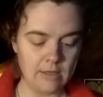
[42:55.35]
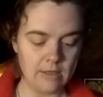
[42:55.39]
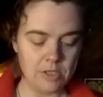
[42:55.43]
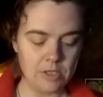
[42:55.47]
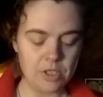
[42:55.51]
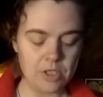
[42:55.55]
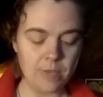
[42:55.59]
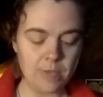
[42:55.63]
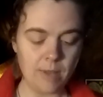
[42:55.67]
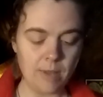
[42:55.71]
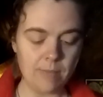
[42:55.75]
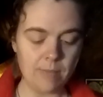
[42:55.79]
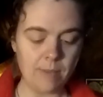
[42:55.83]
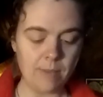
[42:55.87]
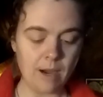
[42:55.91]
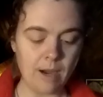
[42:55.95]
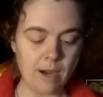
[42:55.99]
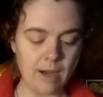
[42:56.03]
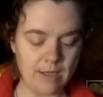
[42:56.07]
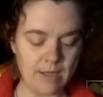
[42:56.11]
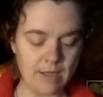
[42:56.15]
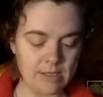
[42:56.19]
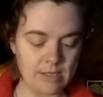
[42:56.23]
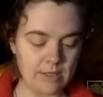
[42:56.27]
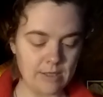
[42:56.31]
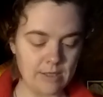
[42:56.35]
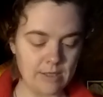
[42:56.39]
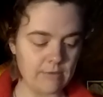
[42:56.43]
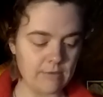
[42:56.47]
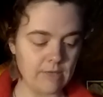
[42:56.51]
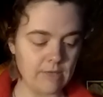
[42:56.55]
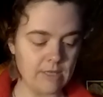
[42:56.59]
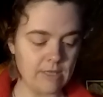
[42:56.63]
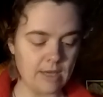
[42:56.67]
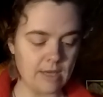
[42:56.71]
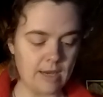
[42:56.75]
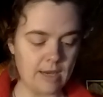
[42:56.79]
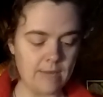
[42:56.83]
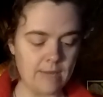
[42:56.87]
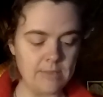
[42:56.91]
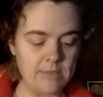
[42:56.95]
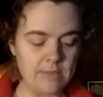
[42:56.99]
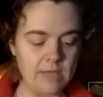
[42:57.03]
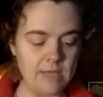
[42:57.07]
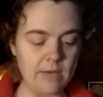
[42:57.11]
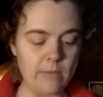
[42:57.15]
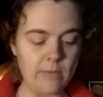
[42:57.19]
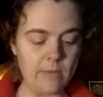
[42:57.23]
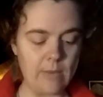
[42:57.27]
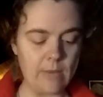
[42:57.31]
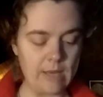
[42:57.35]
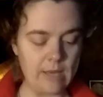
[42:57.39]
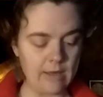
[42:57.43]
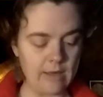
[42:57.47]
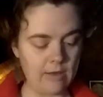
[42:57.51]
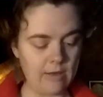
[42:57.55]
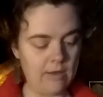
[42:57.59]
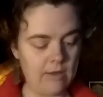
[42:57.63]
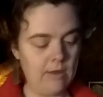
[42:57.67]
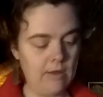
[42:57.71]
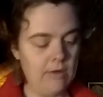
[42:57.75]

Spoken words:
She made pasta 3 times that week,